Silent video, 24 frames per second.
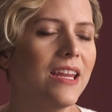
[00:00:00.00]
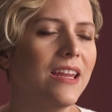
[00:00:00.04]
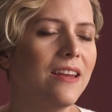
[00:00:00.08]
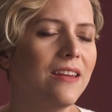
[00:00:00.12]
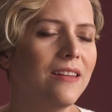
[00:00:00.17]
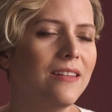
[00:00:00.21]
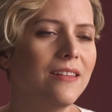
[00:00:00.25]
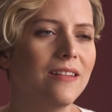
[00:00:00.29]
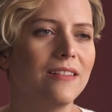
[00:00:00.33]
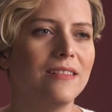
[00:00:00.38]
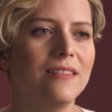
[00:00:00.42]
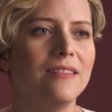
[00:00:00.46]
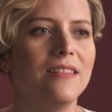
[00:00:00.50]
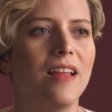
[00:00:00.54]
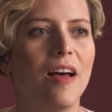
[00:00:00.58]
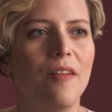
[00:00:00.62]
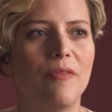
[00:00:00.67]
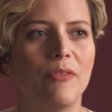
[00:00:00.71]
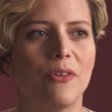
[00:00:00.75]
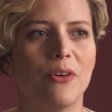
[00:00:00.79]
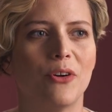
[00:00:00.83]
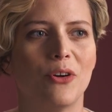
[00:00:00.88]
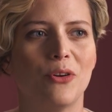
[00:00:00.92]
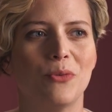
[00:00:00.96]
needed a
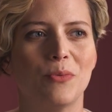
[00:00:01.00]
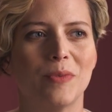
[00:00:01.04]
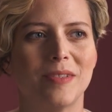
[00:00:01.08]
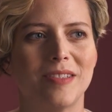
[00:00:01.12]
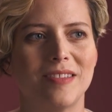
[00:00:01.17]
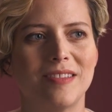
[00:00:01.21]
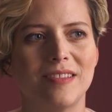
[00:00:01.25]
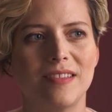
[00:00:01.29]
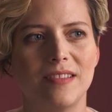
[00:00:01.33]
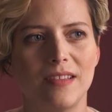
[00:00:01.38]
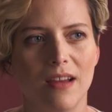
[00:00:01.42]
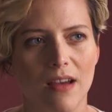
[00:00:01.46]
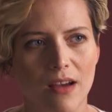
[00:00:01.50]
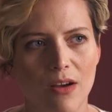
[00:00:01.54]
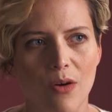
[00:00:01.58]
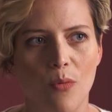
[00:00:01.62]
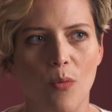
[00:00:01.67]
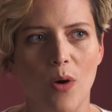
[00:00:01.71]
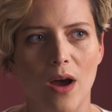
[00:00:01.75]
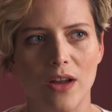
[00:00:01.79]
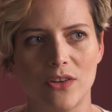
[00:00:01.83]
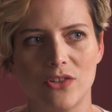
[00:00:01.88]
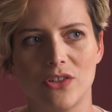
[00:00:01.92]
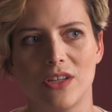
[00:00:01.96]
lover who was stuck
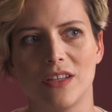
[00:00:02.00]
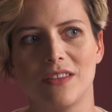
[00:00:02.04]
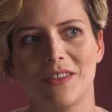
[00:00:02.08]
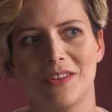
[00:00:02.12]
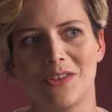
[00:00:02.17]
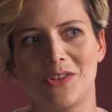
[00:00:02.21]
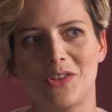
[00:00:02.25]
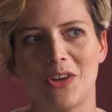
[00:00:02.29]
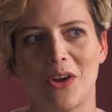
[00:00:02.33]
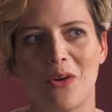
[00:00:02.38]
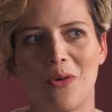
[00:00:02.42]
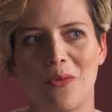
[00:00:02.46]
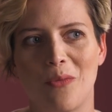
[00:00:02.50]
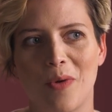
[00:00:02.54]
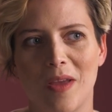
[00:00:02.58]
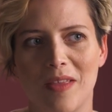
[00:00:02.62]
watching the show